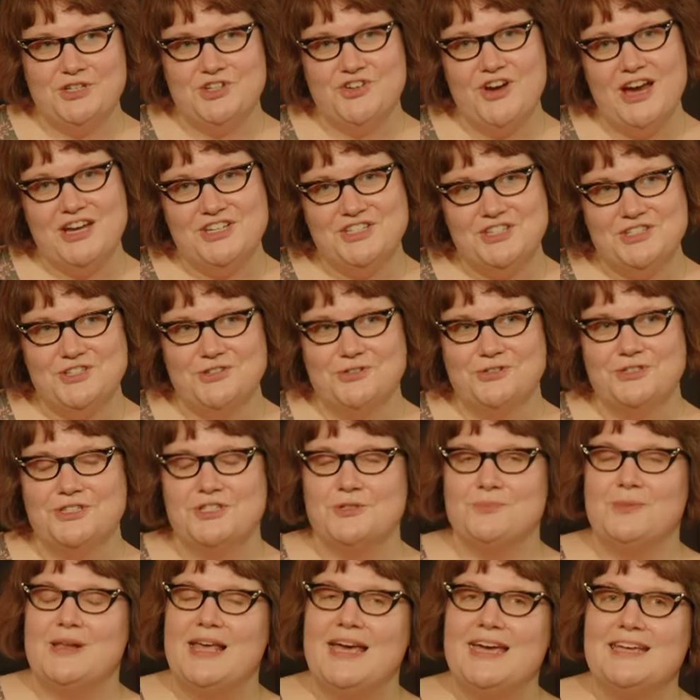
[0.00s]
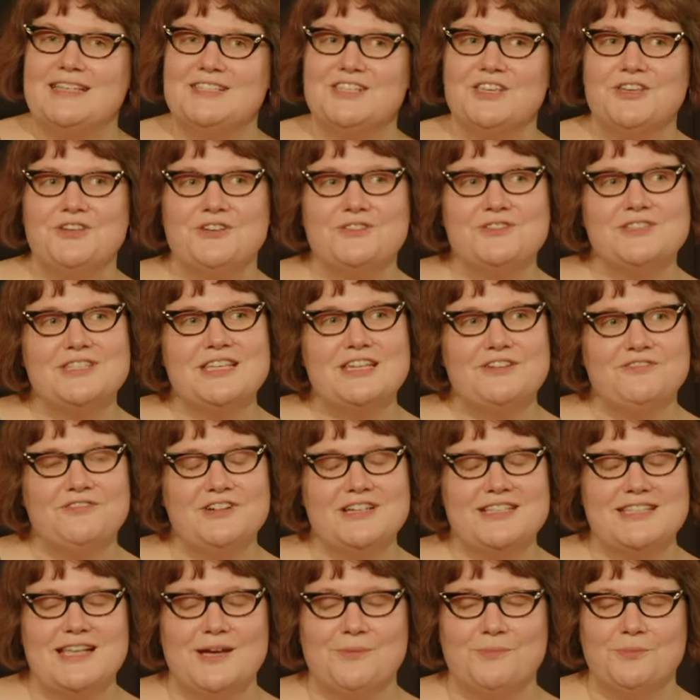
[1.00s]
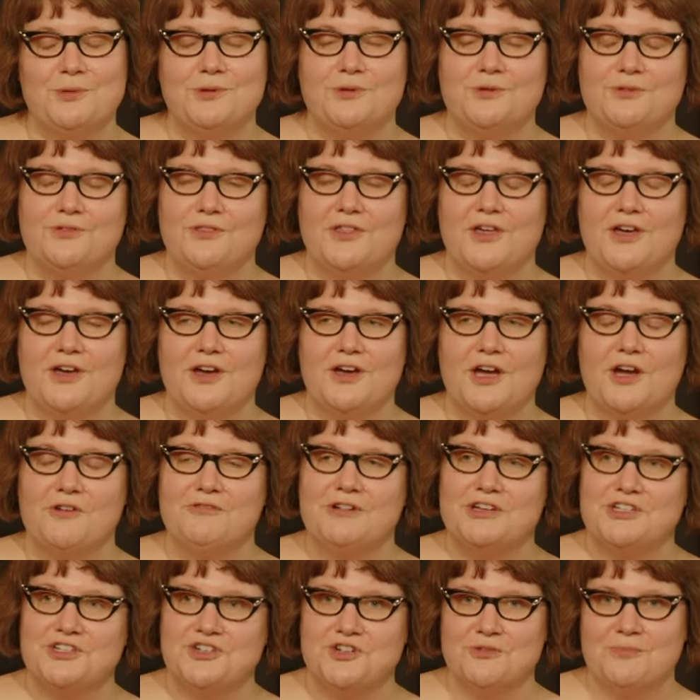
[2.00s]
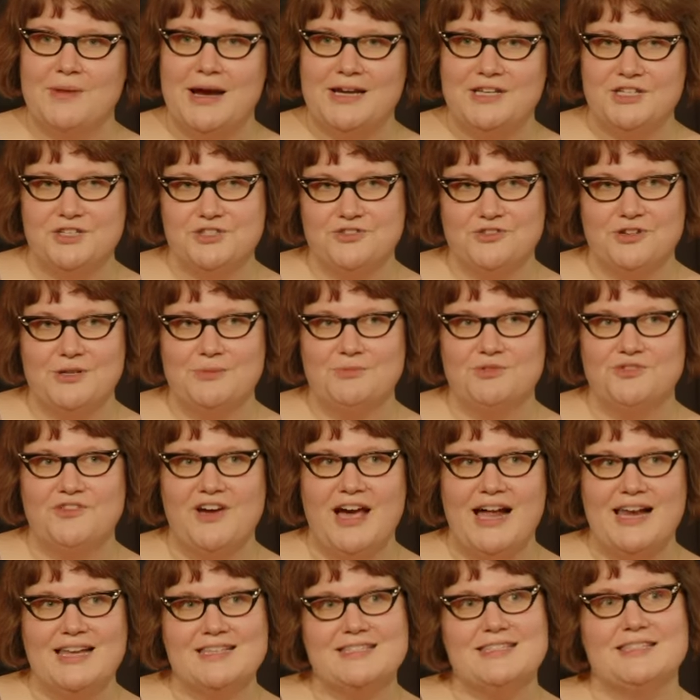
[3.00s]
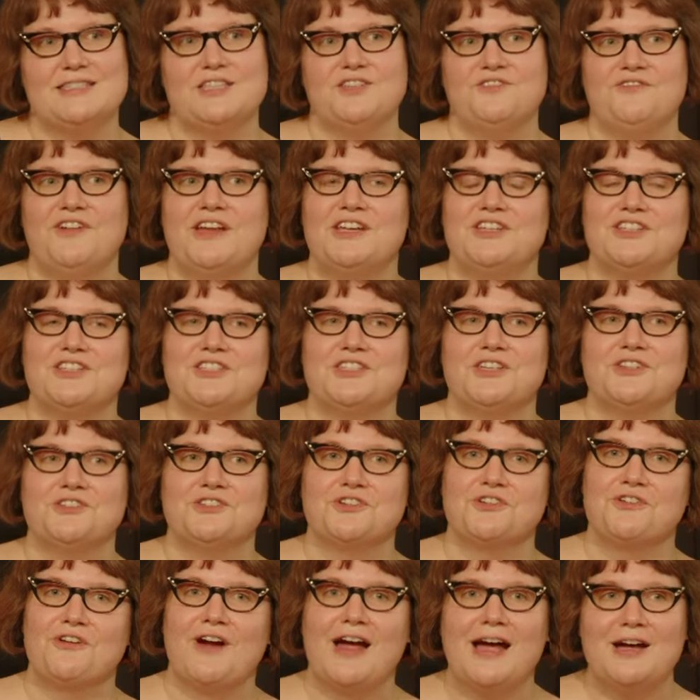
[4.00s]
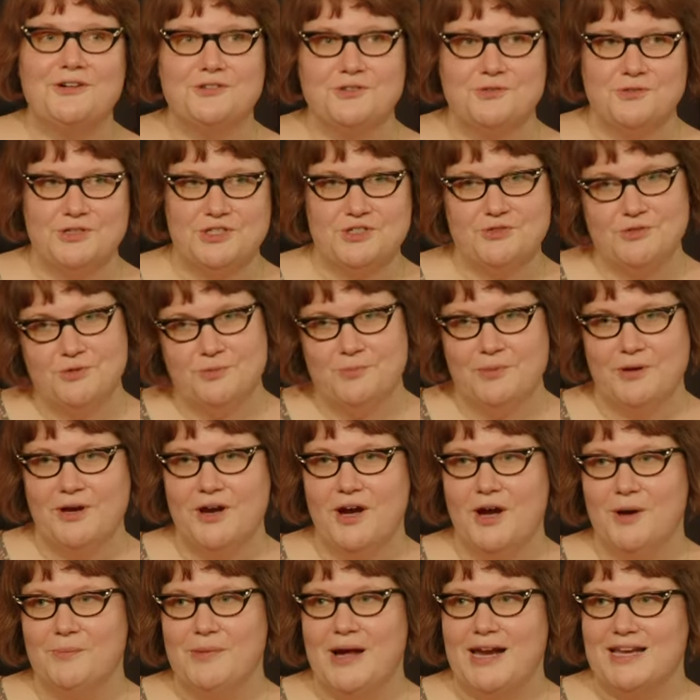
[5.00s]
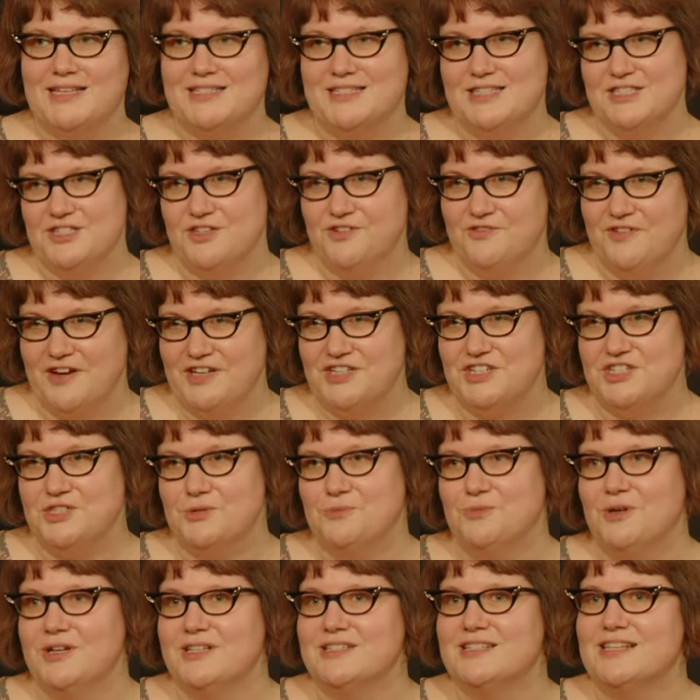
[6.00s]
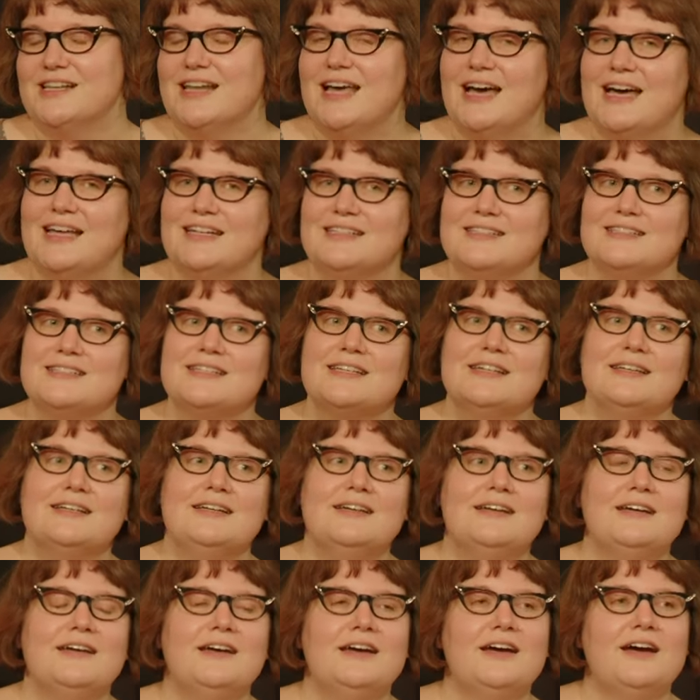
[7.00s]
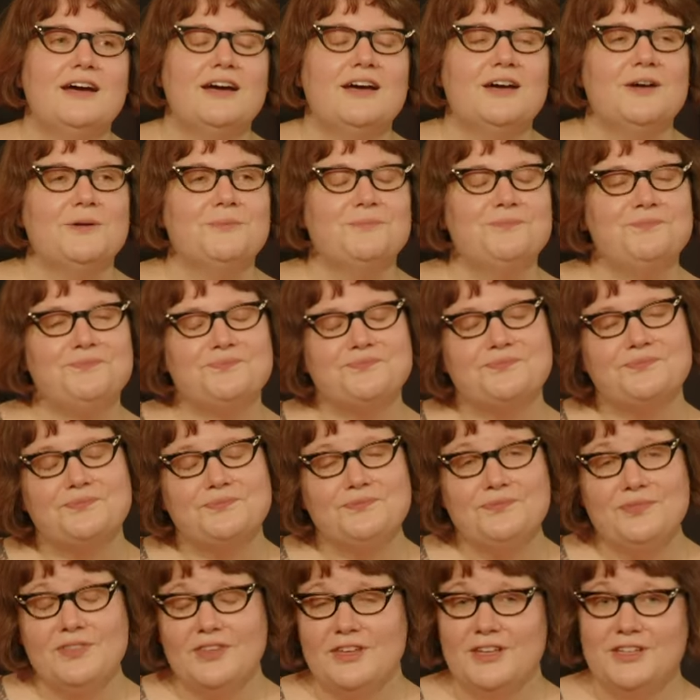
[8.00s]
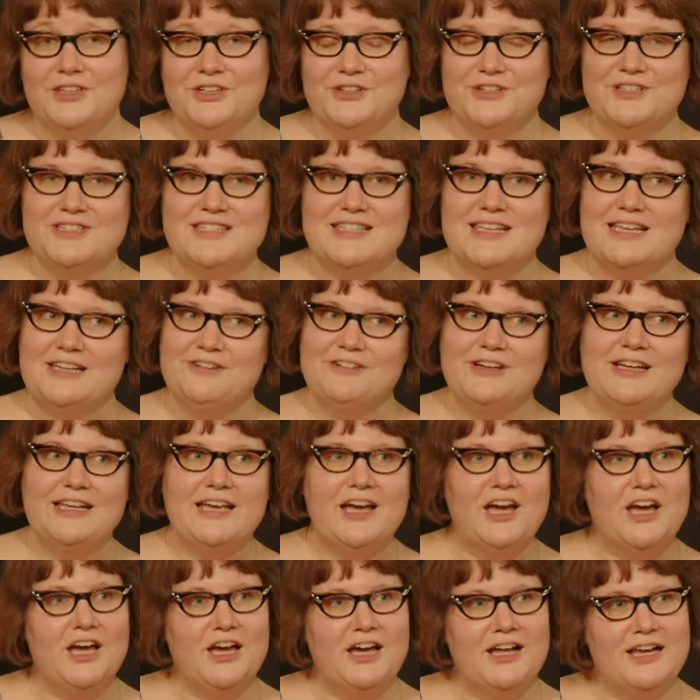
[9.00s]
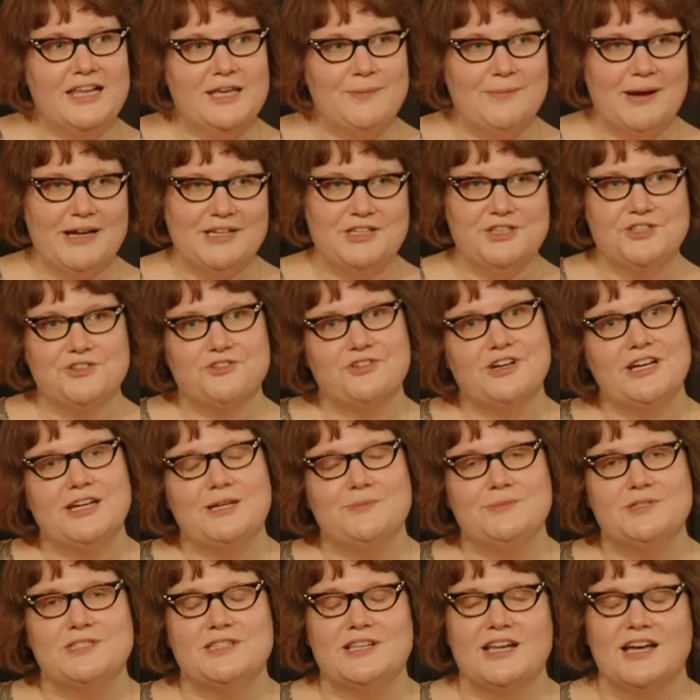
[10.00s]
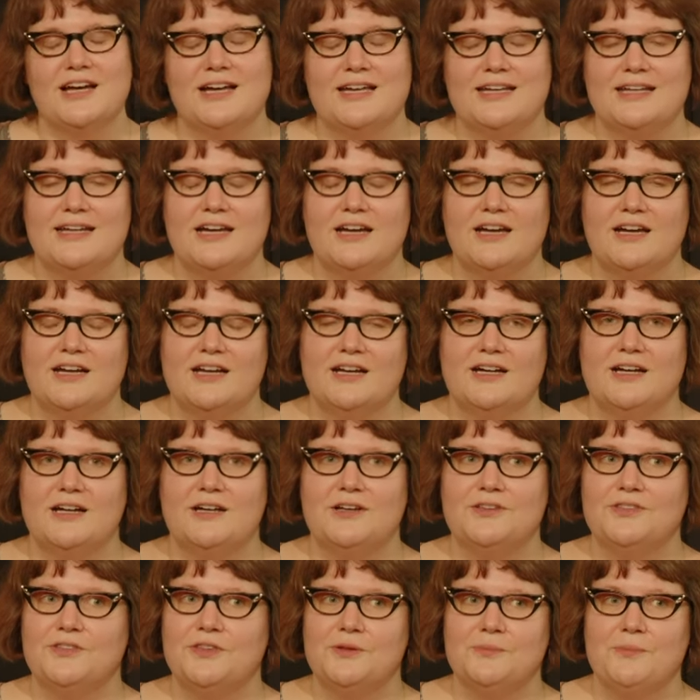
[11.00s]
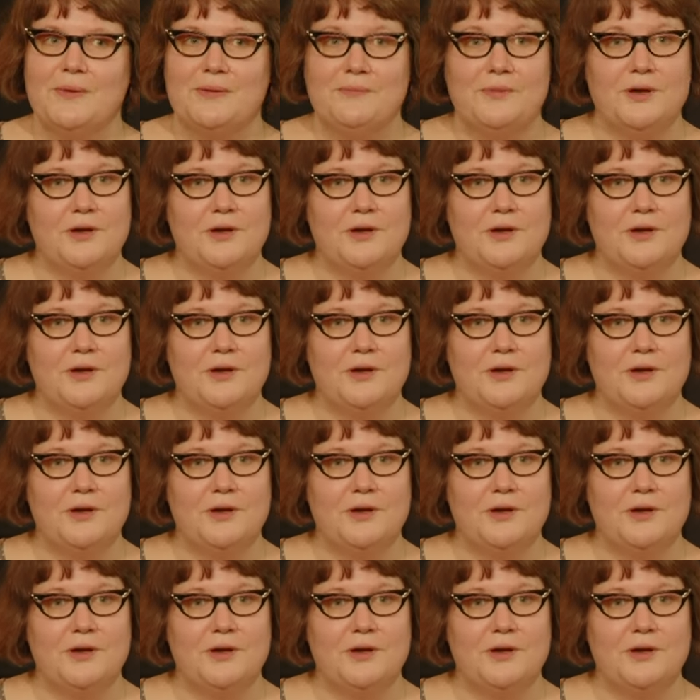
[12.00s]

treasures on display. So you can see, for example, the original manuscript for Alice's Adventures Underground, which would become Alice's Adventures in Wonderland. You can see really early manuscripts like the